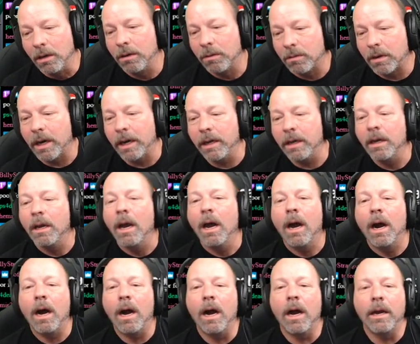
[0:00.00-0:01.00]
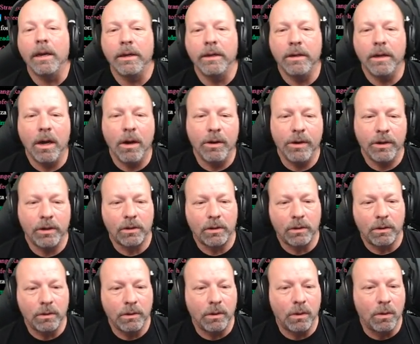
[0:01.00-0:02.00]
right? Uh, you know you're
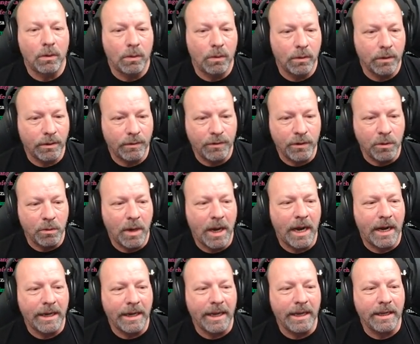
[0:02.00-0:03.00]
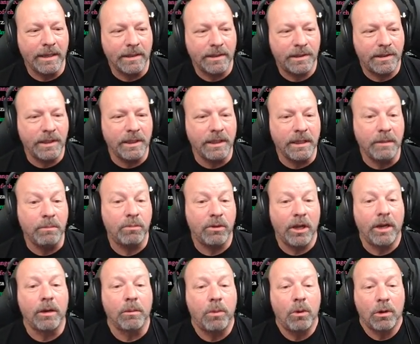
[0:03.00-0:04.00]
old if you had a CD
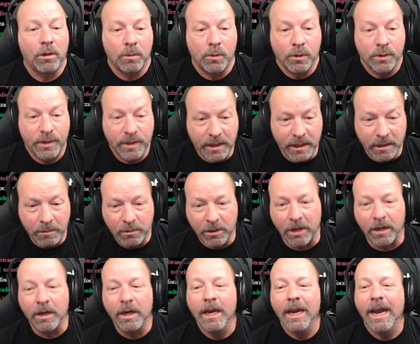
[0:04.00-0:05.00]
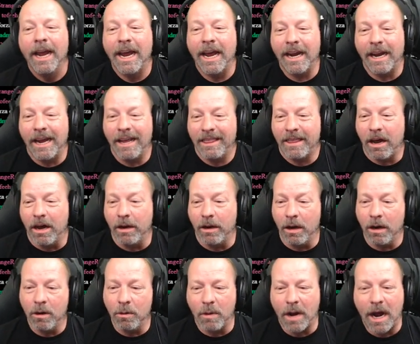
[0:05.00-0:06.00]
player, portable CD player. And I thought,
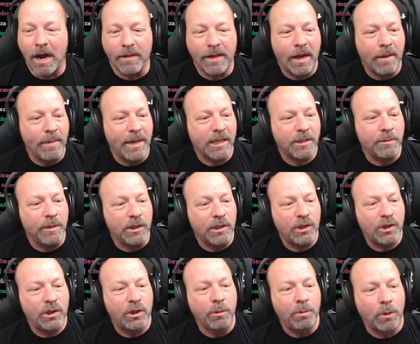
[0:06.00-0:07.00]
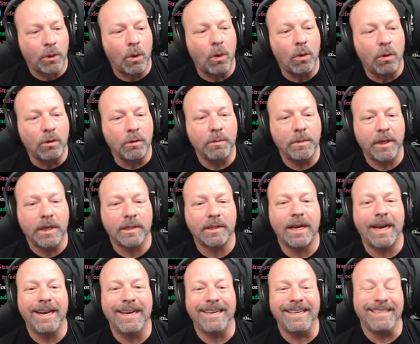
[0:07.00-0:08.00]
oh wow, that makes me super old because
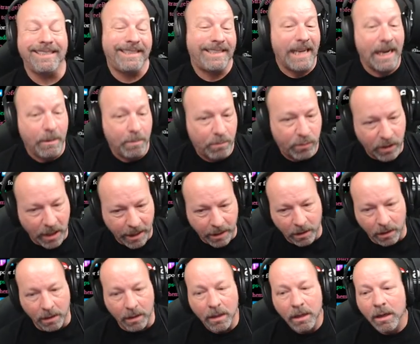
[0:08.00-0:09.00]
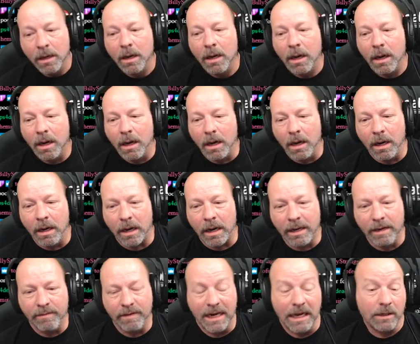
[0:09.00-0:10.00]
I had a tape player. Uh,
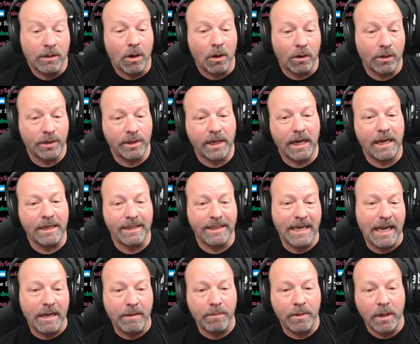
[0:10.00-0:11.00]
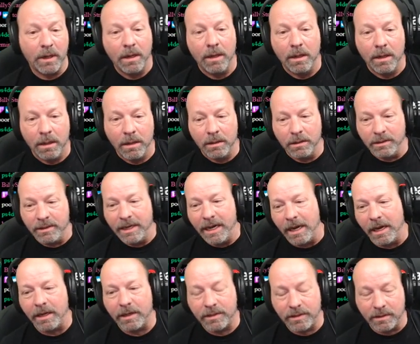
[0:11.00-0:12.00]
I even had cars that had tape
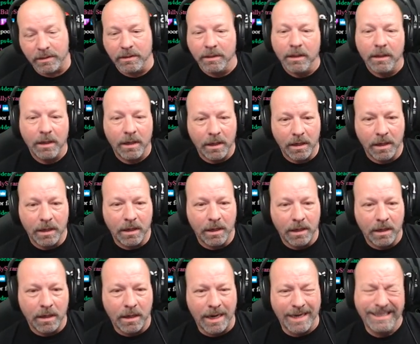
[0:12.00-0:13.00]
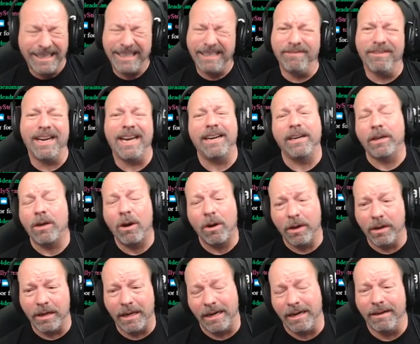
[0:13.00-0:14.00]
decks. Uh, I even had a
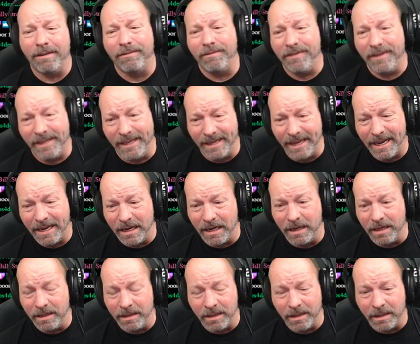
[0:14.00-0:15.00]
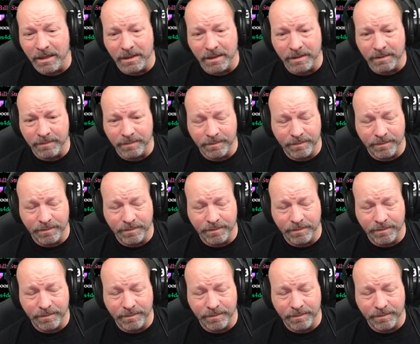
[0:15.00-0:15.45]
car that had a VA, a V8, a,